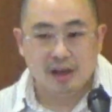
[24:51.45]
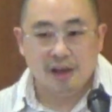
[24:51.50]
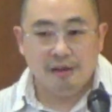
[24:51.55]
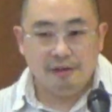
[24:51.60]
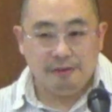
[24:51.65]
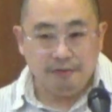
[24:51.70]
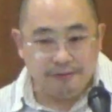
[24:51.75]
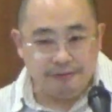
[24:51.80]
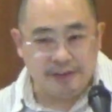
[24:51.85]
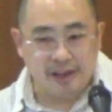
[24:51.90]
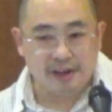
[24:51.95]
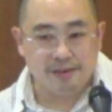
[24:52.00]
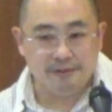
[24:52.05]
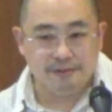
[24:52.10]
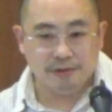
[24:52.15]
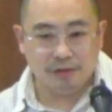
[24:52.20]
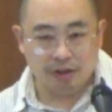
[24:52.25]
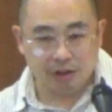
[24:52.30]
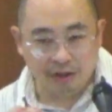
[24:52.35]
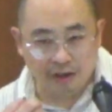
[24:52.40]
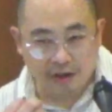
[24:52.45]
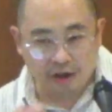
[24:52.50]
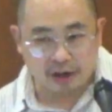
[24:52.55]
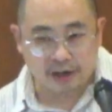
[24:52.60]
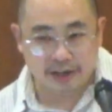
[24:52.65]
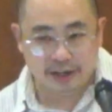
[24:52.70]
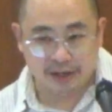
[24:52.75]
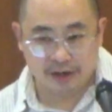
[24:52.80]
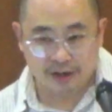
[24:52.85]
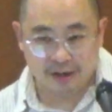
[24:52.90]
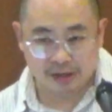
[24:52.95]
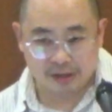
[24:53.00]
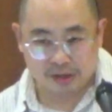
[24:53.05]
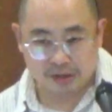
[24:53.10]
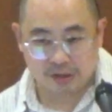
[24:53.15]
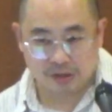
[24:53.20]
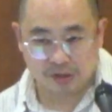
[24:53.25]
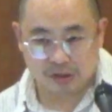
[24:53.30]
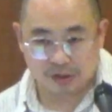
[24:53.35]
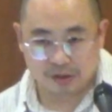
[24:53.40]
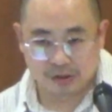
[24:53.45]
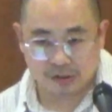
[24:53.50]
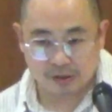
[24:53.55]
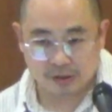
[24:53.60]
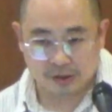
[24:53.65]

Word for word: faithful gardeners.